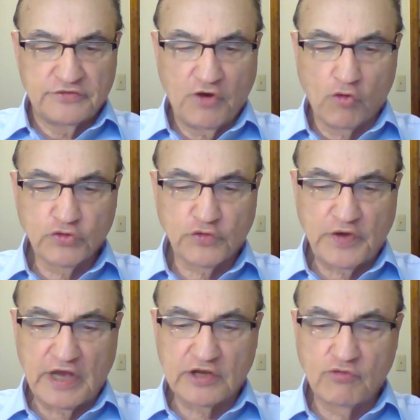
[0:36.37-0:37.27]

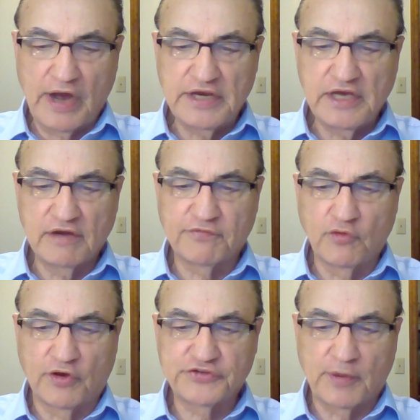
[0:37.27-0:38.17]
Joseph had great
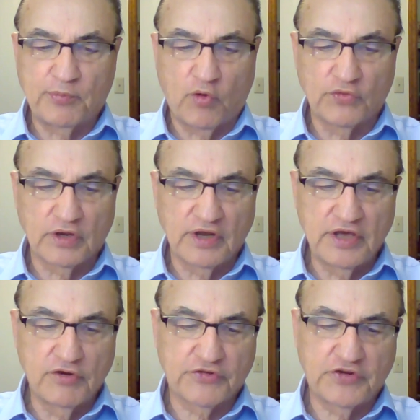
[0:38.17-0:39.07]
influence upon the
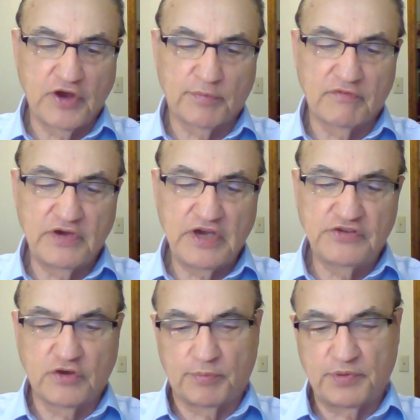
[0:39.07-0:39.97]
leadership of
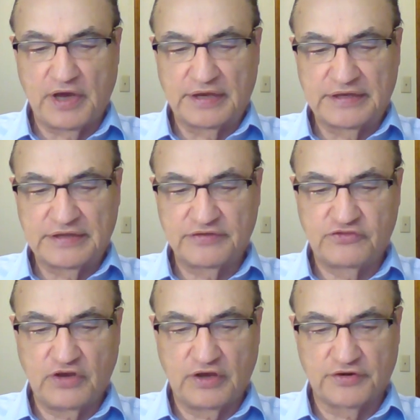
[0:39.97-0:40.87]
Egypt
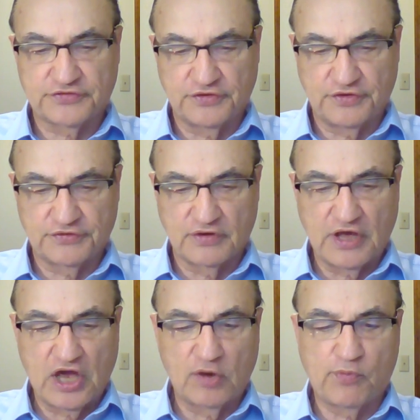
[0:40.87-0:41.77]
in Genesis, the
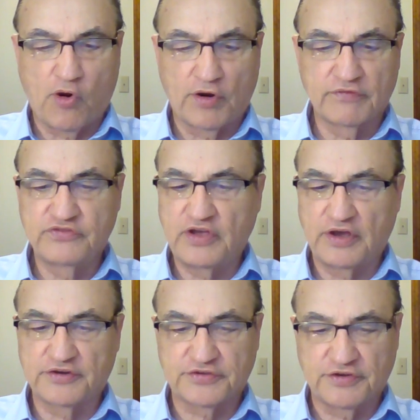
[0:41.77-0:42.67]
latter part of
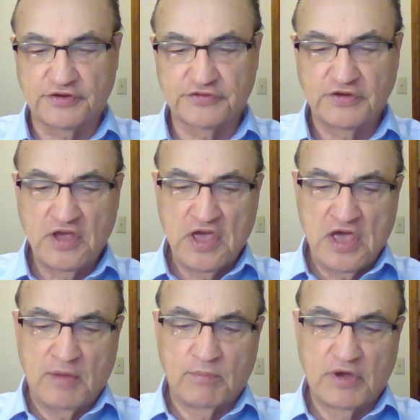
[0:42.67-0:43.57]
Genesis,
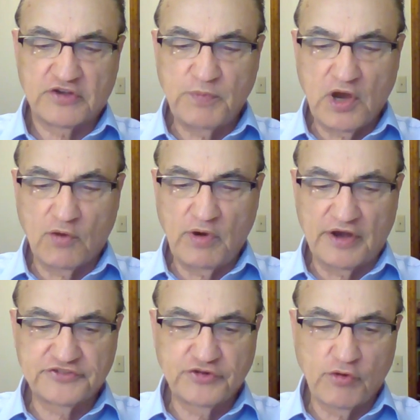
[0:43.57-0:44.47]
but it's been
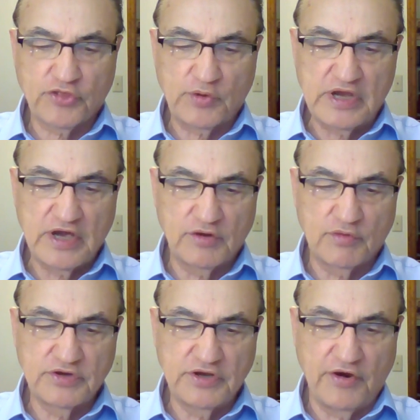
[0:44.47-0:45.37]
around two or three
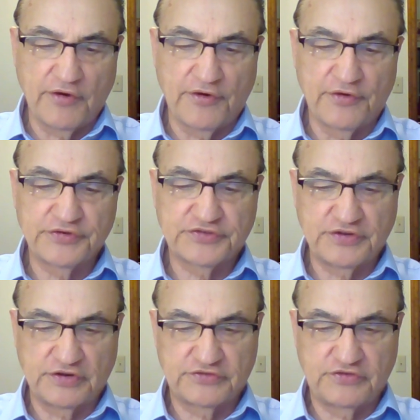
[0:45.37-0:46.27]
hundred
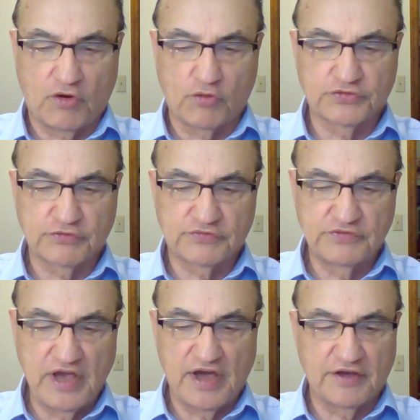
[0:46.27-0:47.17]
years since Joseph's
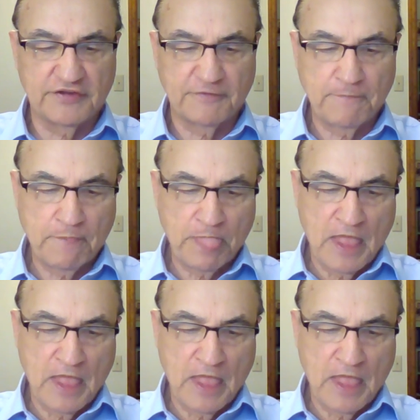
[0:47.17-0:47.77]
death,